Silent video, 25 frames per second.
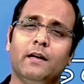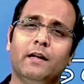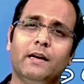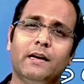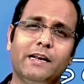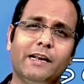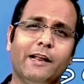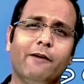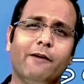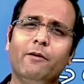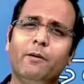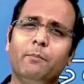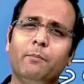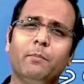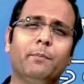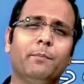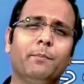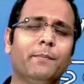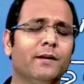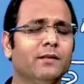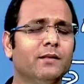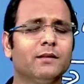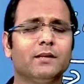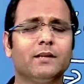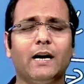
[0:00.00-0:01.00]
November
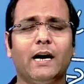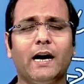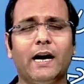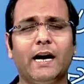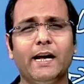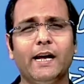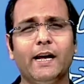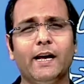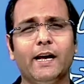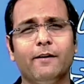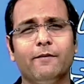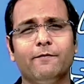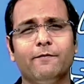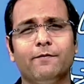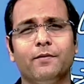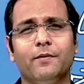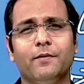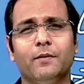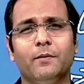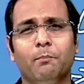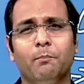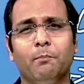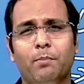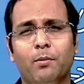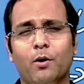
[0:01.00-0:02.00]
month, I have
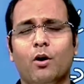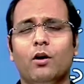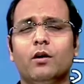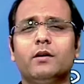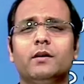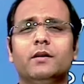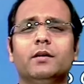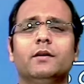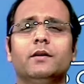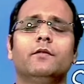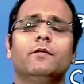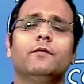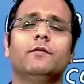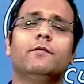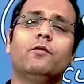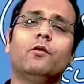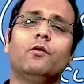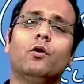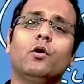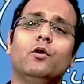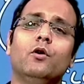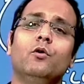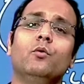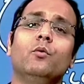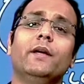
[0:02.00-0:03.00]
blocked for
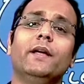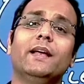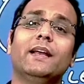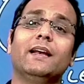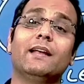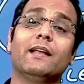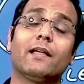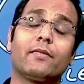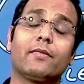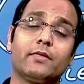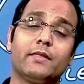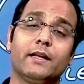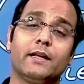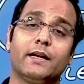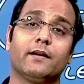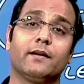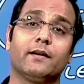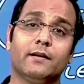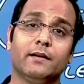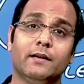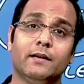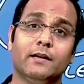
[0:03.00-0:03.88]
doing nothing.